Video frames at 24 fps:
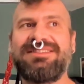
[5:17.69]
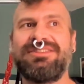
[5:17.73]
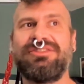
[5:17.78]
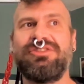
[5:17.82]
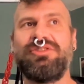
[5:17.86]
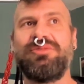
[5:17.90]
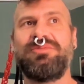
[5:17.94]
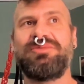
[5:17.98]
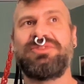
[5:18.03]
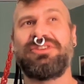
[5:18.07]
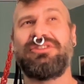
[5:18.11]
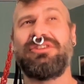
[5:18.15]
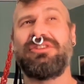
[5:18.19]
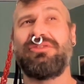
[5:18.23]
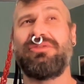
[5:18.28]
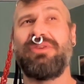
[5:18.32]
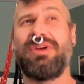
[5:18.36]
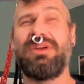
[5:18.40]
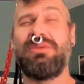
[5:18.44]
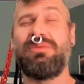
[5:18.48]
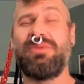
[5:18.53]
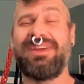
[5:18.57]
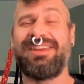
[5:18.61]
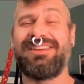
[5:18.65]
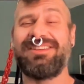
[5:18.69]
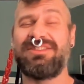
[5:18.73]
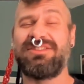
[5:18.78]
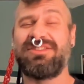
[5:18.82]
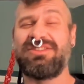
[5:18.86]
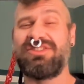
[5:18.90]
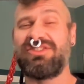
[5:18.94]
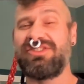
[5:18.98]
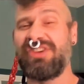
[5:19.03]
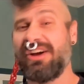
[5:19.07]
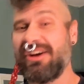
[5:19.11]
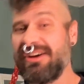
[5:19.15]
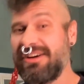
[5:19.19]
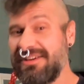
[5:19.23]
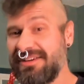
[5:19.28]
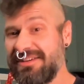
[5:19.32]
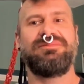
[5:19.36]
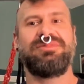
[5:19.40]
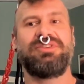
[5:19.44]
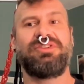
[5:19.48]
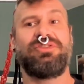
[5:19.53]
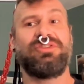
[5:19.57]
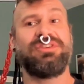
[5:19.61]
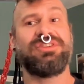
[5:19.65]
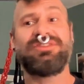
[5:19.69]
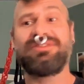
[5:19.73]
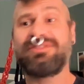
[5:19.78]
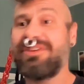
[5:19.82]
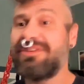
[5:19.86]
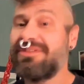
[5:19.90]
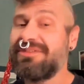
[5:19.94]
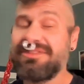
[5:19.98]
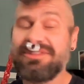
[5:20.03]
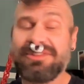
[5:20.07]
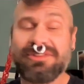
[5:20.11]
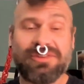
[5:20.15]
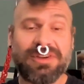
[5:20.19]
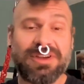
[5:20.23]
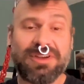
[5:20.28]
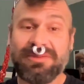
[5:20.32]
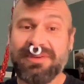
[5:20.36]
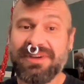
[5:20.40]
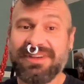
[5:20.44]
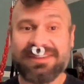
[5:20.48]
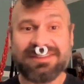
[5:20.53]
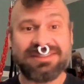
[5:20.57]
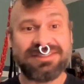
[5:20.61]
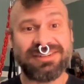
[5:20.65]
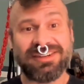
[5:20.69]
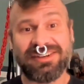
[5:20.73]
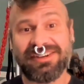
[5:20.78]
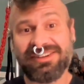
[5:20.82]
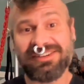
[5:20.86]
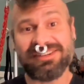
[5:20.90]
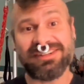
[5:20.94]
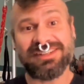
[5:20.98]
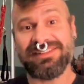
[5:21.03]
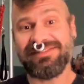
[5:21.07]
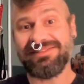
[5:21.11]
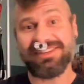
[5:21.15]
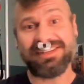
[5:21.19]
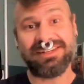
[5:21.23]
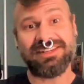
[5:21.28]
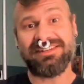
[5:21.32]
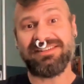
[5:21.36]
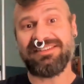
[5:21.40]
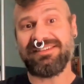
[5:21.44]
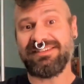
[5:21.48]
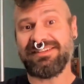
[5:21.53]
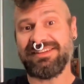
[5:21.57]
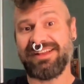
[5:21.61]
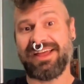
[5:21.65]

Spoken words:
lubes are a great way to start. Crisco is a great way to start, even.